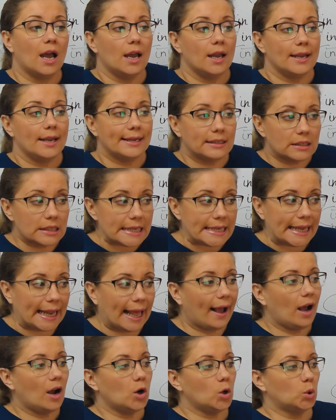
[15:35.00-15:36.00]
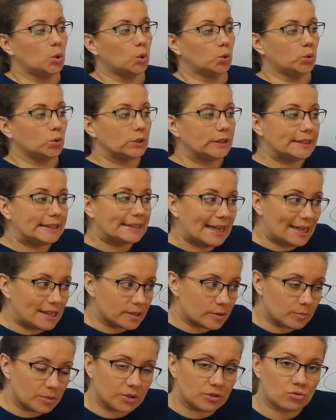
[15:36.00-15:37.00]
and now it
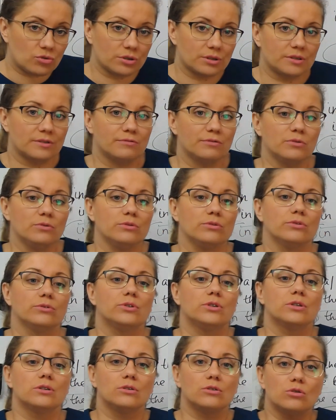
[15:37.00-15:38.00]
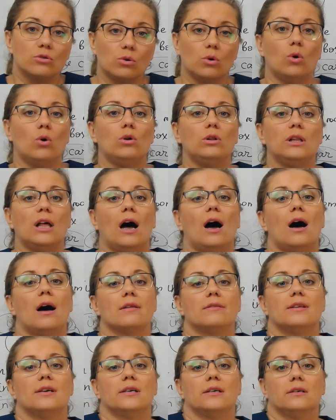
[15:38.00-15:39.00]
has been transferred to all
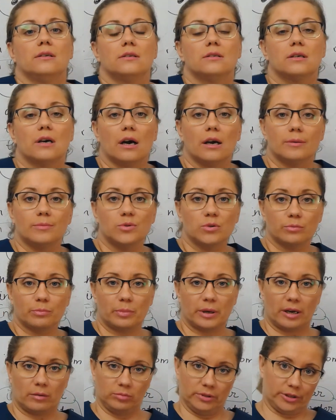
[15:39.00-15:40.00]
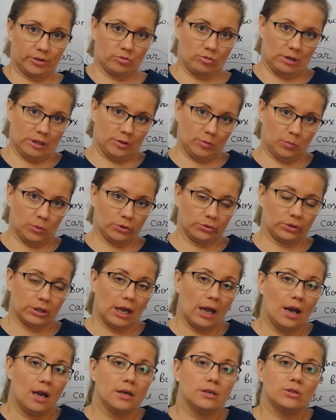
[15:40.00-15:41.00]
other types of public transport.
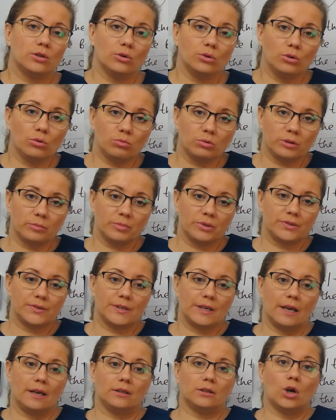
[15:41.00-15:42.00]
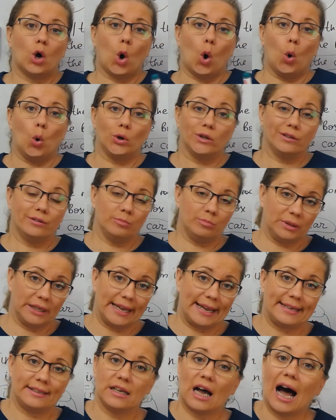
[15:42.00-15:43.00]
So you will be saying on the
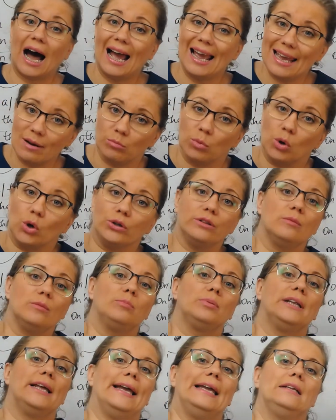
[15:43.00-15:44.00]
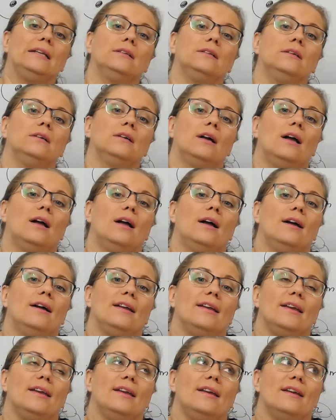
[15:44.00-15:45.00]
plane, I am on the plane,
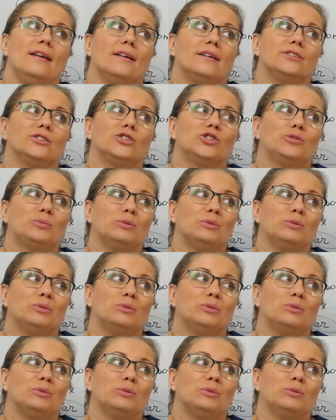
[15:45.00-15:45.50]
and